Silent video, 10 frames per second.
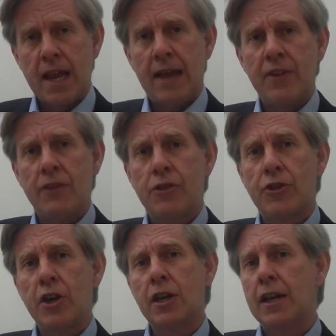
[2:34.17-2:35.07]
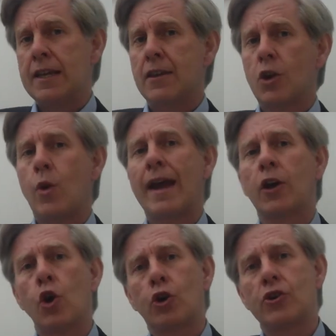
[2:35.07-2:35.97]
And then thirdly, the
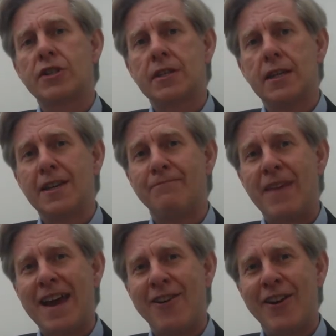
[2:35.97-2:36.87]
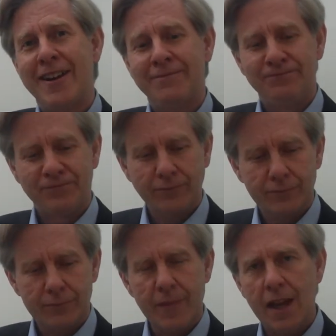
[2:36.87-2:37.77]
quangocracy area.
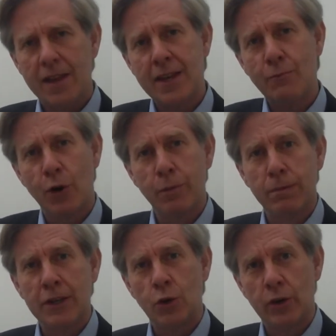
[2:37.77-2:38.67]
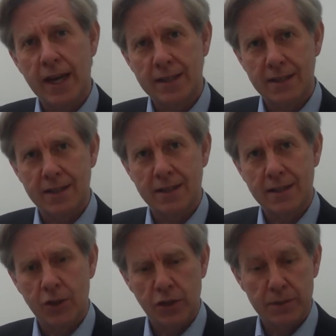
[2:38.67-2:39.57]
I think probably your guess is
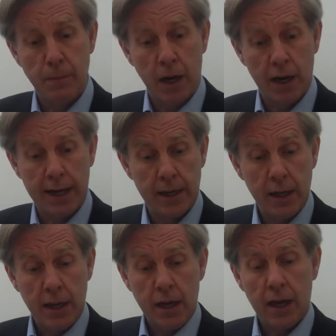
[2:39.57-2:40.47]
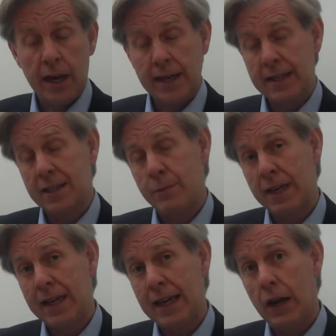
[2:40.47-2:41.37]
as good as mine. Likely to
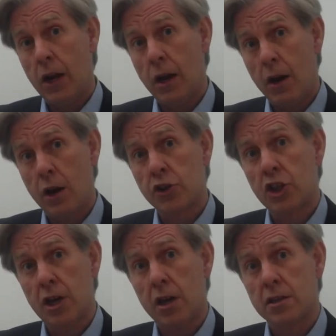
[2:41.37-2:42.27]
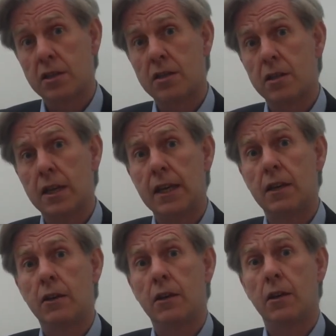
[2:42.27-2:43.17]
be large cuts
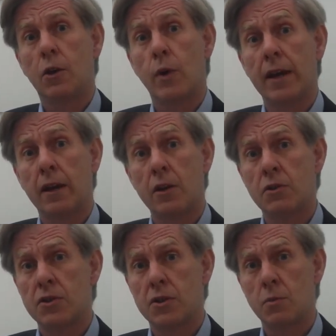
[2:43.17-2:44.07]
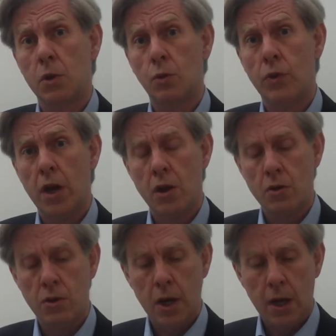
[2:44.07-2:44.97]
in quangos, as we all know.